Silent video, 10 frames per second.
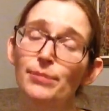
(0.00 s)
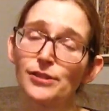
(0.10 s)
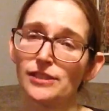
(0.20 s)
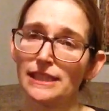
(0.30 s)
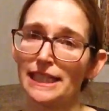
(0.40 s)

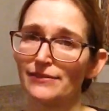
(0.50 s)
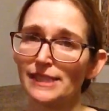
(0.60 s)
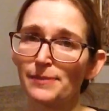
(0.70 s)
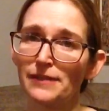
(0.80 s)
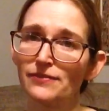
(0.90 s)
personally
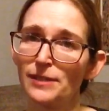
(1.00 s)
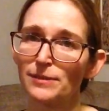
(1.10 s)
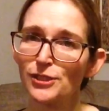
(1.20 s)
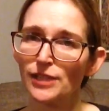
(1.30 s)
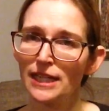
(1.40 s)
haven't spent very
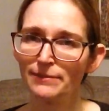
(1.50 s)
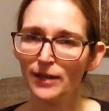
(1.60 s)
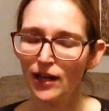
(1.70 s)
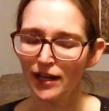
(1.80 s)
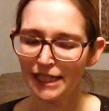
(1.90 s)
much time
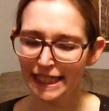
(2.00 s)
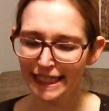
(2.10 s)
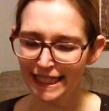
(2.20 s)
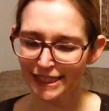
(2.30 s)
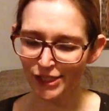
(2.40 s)
on it
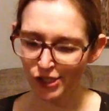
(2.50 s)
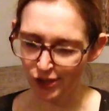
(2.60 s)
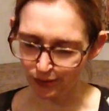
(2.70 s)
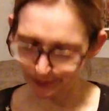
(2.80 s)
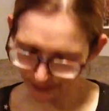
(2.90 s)
yet,
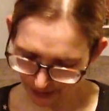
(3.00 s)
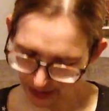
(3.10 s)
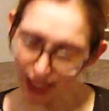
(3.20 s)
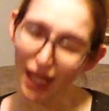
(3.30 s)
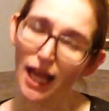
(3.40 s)
so
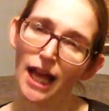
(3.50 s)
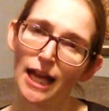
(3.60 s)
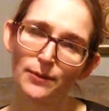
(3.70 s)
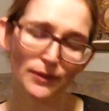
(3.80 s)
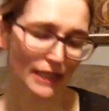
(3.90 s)

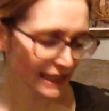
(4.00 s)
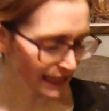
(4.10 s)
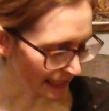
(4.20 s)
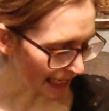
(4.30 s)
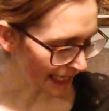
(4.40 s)
we will get
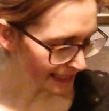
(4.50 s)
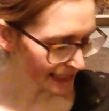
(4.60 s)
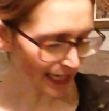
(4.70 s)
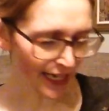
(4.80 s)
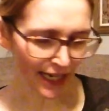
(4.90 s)
to that.
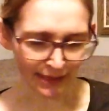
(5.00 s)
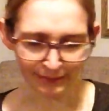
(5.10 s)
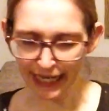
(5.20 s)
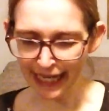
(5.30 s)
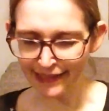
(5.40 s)

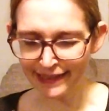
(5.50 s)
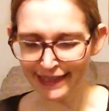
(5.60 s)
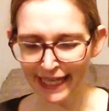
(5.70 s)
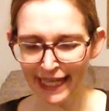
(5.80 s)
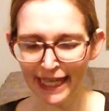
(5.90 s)
And
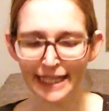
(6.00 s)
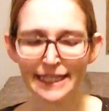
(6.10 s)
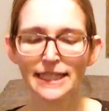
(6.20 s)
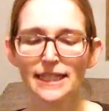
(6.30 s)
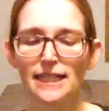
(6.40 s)

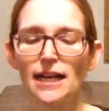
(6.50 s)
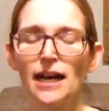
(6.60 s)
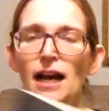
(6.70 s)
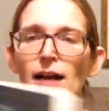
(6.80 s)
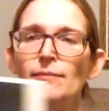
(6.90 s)
then
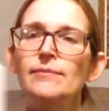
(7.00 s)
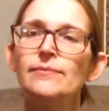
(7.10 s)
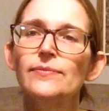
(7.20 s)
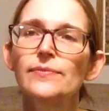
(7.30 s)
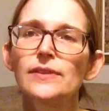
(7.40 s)

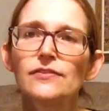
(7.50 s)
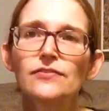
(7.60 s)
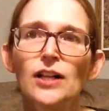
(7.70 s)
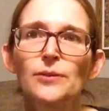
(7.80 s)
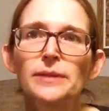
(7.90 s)
the
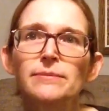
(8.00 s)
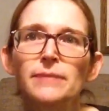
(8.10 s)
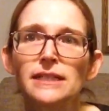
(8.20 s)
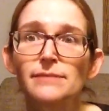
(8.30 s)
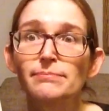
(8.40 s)
following
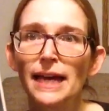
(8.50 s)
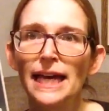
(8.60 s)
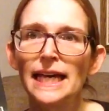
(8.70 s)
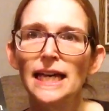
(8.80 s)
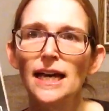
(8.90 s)
month,
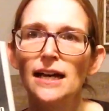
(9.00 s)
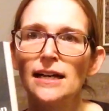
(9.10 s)
May,